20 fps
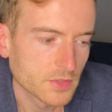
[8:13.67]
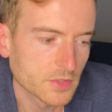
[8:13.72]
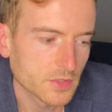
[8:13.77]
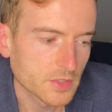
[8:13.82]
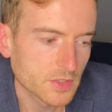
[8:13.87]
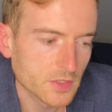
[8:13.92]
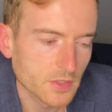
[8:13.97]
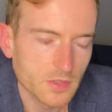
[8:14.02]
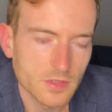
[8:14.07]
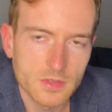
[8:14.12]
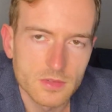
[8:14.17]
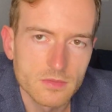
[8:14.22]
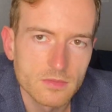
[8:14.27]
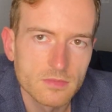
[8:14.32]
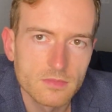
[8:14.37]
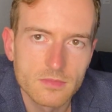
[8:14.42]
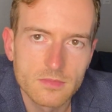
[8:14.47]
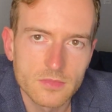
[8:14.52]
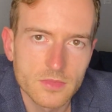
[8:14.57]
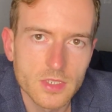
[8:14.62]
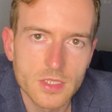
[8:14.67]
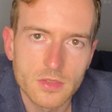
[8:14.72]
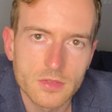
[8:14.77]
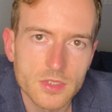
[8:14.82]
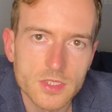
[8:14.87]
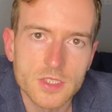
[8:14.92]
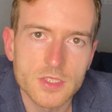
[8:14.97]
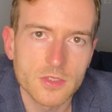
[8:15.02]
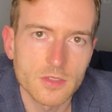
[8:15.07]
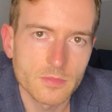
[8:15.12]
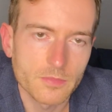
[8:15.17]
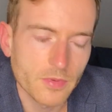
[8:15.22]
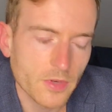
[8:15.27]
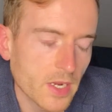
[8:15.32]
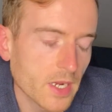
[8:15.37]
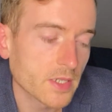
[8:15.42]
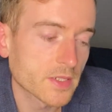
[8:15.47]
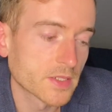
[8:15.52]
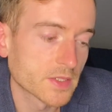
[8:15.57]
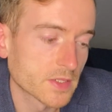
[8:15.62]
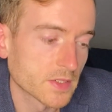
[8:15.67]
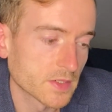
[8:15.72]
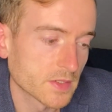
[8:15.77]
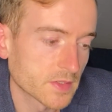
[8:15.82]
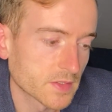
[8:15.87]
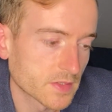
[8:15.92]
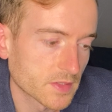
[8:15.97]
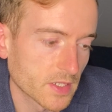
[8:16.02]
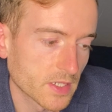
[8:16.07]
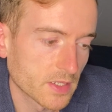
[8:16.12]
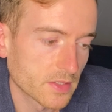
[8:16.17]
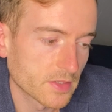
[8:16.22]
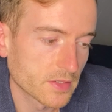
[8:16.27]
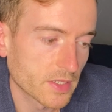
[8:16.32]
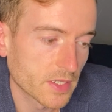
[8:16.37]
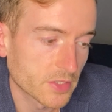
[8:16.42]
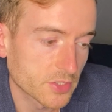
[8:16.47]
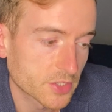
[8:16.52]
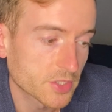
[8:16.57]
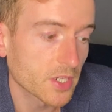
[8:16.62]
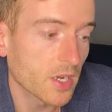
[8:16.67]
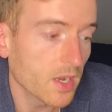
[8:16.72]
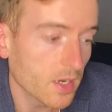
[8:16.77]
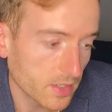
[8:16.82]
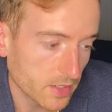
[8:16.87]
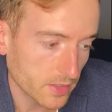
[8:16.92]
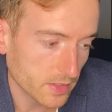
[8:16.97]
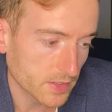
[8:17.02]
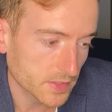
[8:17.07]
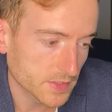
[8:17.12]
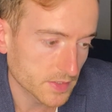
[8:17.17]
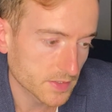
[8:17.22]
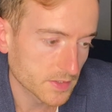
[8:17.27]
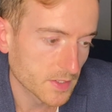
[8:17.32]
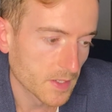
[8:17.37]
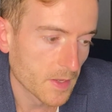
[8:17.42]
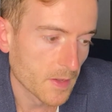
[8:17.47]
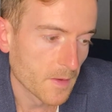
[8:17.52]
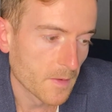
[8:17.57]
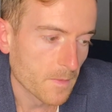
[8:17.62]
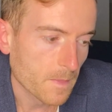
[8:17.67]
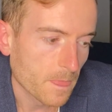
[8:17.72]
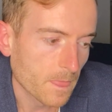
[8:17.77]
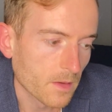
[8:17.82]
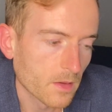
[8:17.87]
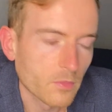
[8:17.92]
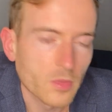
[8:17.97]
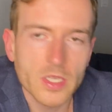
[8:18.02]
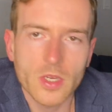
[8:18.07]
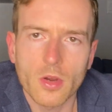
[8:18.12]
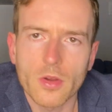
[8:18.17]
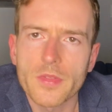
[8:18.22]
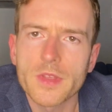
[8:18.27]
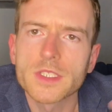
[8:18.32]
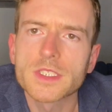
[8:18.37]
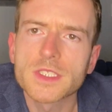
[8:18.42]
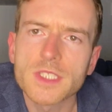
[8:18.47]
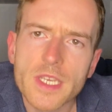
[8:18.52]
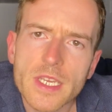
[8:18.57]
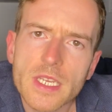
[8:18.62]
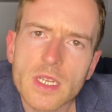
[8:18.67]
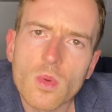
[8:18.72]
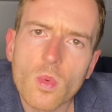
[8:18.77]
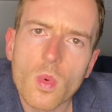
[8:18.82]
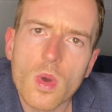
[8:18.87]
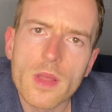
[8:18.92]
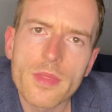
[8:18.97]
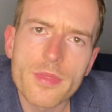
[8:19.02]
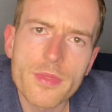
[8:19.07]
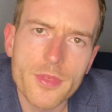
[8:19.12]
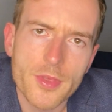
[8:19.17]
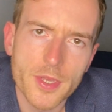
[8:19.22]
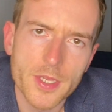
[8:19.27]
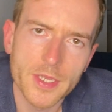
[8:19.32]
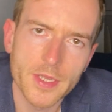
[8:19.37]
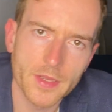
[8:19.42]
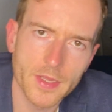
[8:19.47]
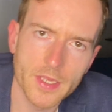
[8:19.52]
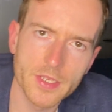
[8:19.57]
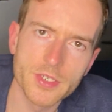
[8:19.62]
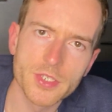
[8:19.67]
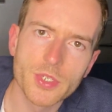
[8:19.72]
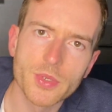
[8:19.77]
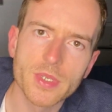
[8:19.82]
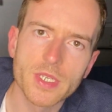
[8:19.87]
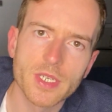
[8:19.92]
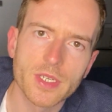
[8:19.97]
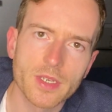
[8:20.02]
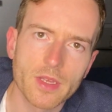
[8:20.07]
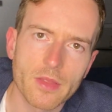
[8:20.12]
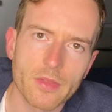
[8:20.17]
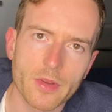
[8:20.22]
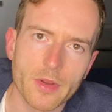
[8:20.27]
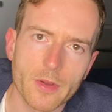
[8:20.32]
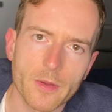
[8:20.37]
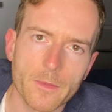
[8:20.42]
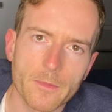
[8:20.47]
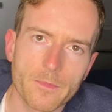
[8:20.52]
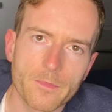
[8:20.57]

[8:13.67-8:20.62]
certain, you know, just certain practices that, that shock us. Uh, like, are they saying one thing and doing another?